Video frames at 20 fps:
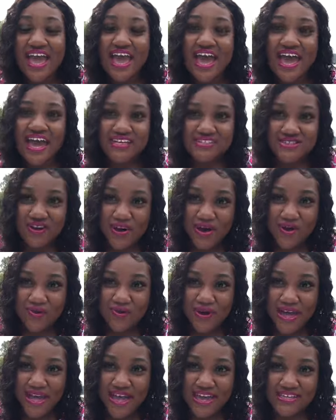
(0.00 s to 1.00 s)
As
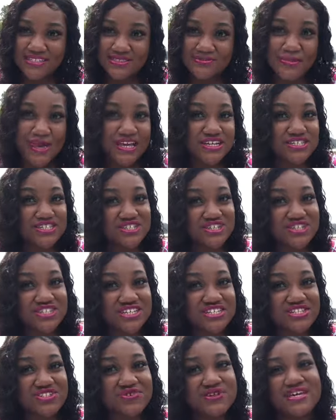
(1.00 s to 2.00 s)
always, make sure
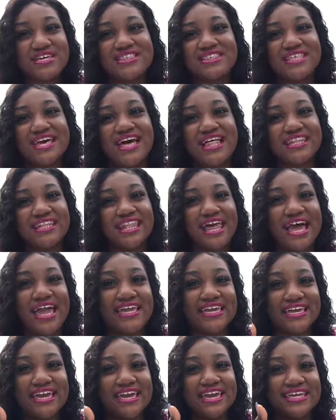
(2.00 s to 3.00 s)
that you hit that
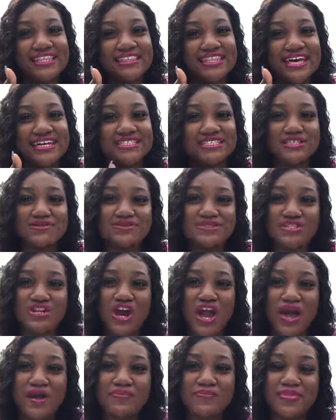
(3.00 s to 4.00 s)
like and that
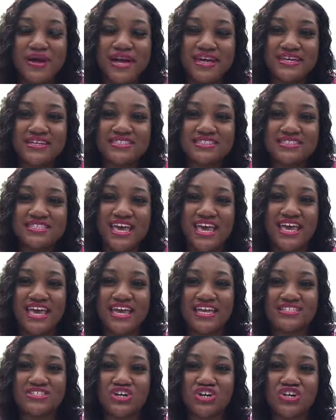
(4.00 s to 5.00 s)
subscribe button
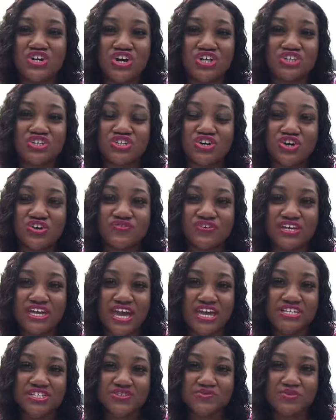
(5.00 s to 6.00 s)
and turn on the
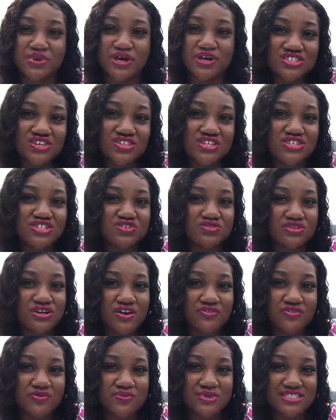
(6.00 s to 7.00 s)
notification bell so that you'll
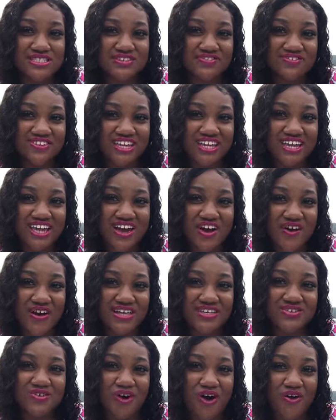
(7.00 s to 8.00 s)
never miss a video
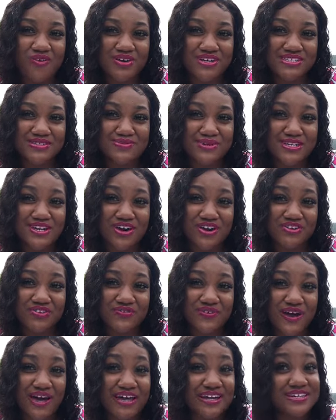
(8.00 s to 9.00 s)
and you'll always be
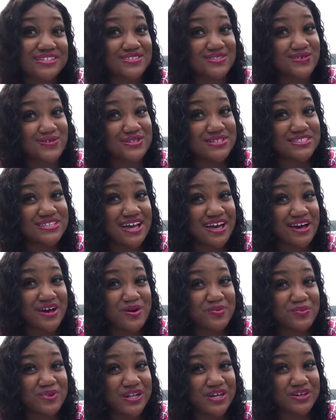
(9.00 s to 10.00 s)
notified as soon as I
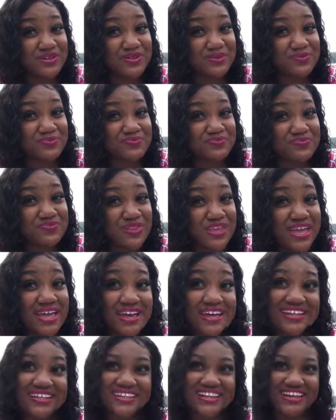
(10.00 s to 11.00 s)
upload.
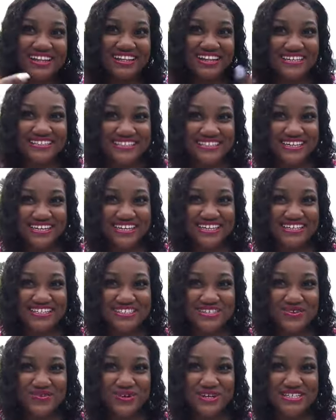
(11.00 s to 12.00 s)
Now let's get
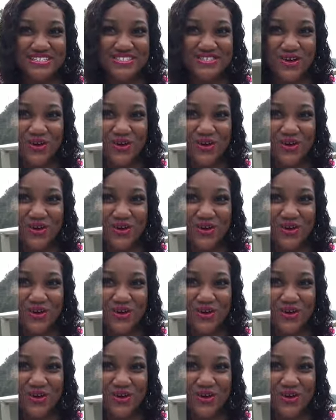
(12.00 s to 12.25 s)
into what sold.